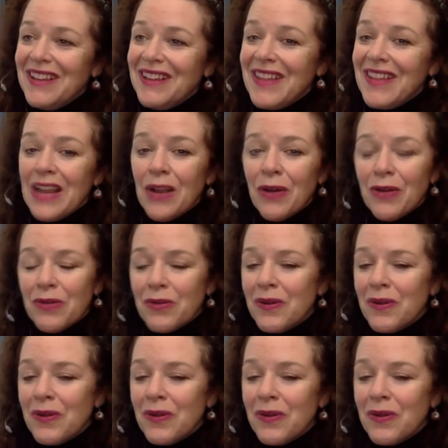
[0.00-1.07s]
they go
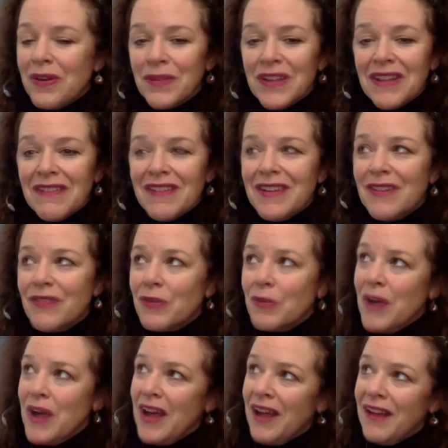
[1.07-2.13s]
through it a completely
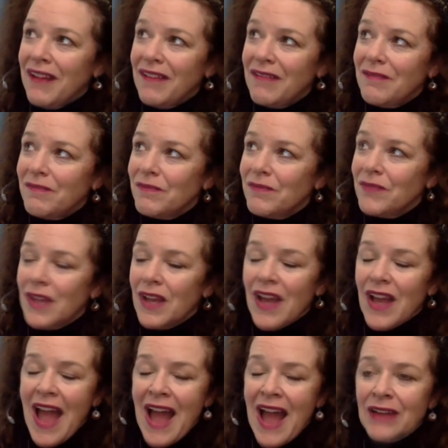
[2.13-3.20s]
different way.
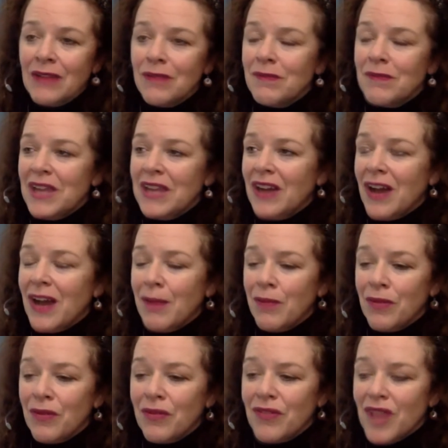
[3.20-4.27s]
Adam and I
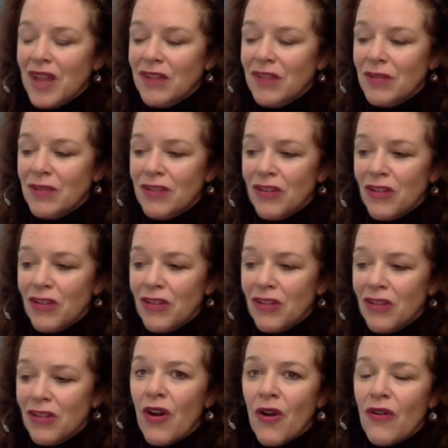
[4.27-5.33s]
prove that to each
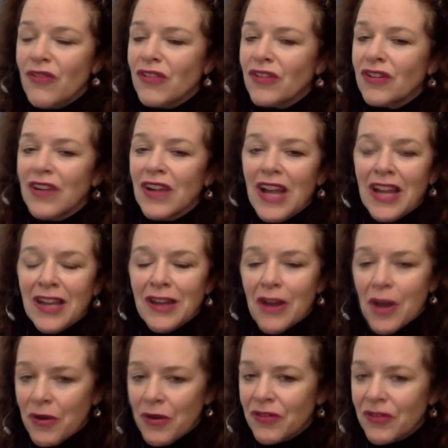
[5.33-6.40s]
other over and
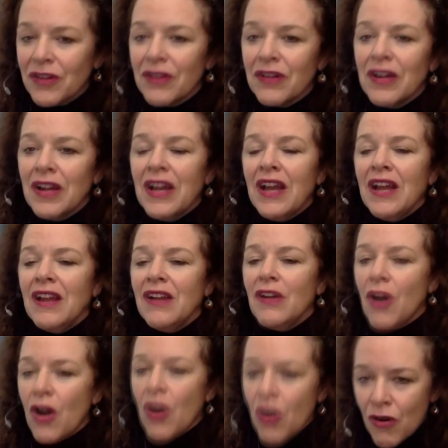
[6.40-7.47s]
over
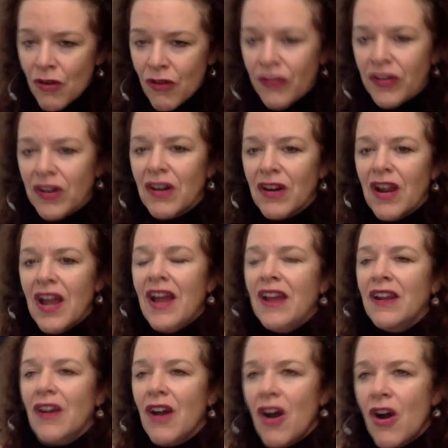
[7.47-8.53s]
and over
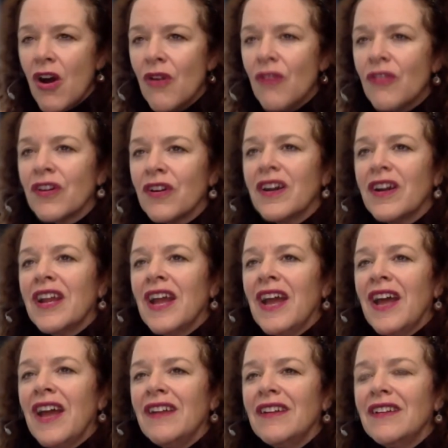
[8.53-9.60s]
and over
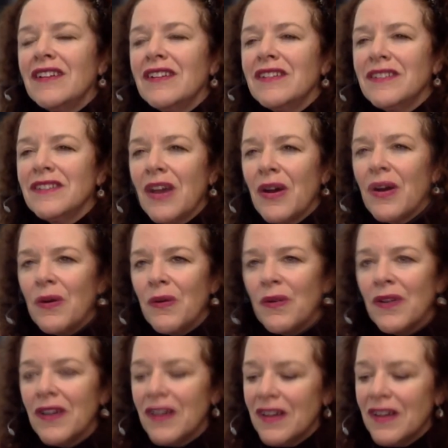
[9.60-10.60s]
again. So